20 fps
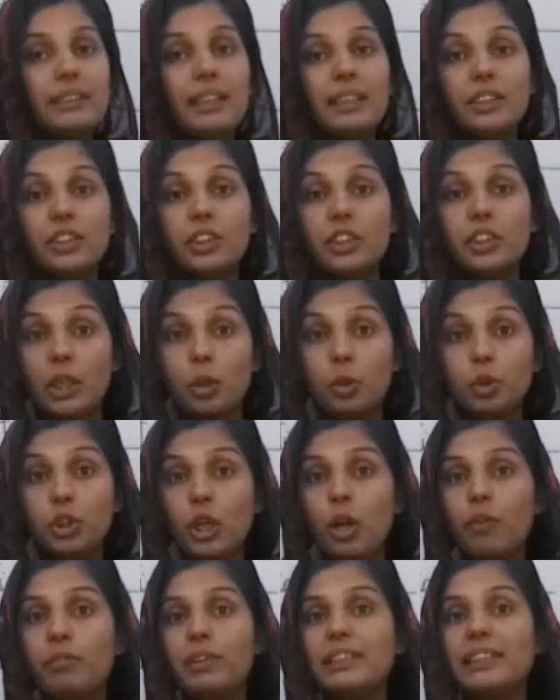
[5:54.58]
the
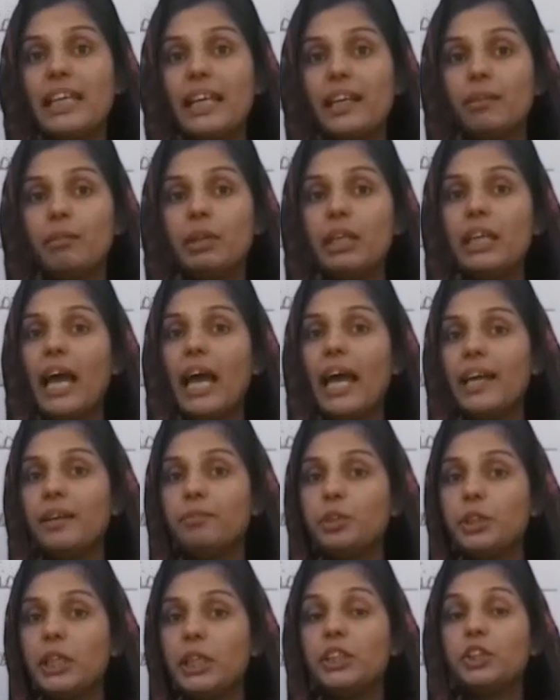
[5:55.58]
solution of this activity. I
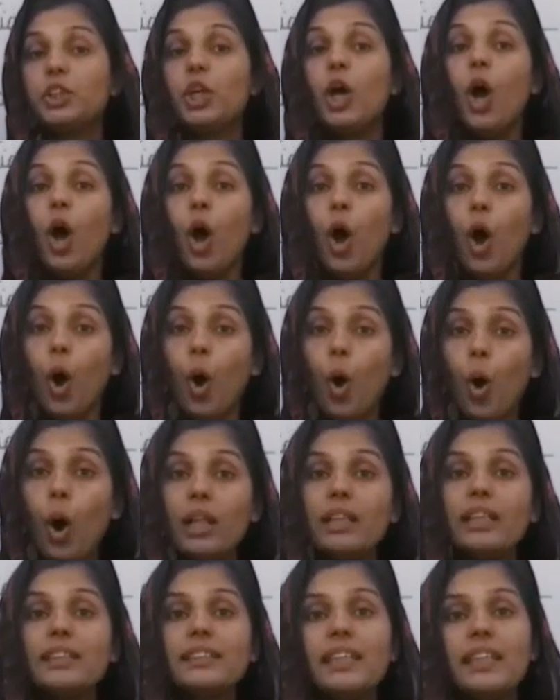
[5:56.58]
have changed
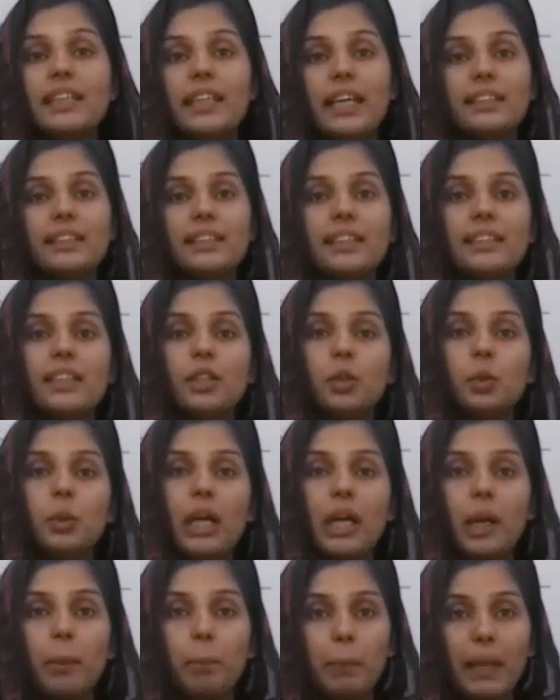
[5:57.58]
all the sentences into
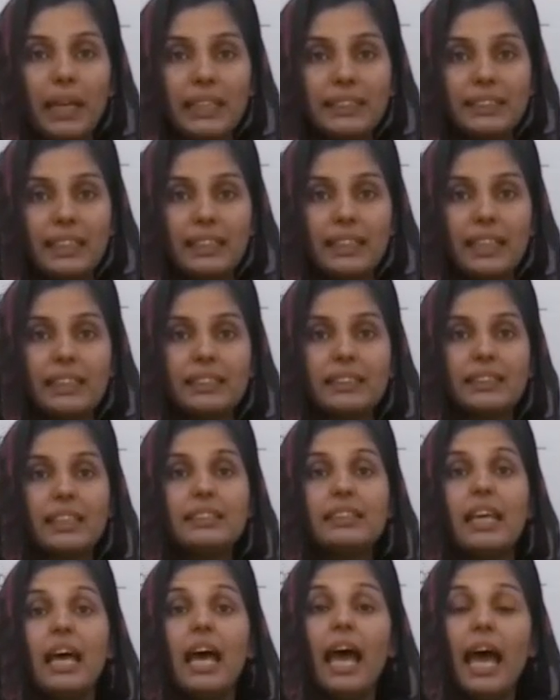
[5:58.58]
the complex
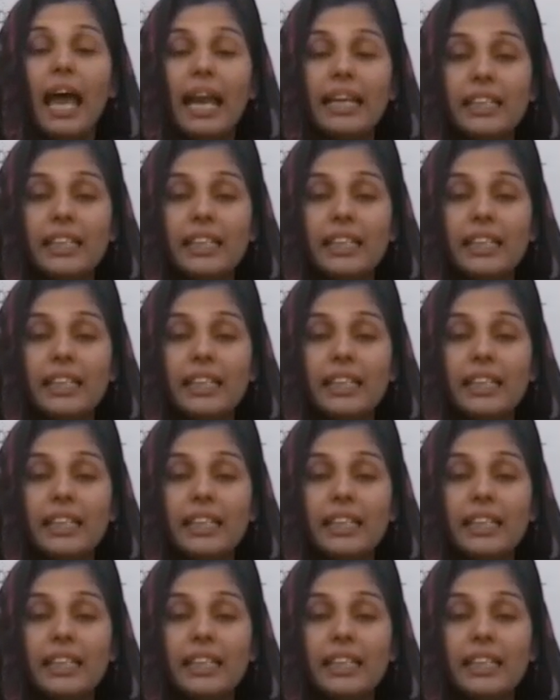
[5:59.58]
sentences, and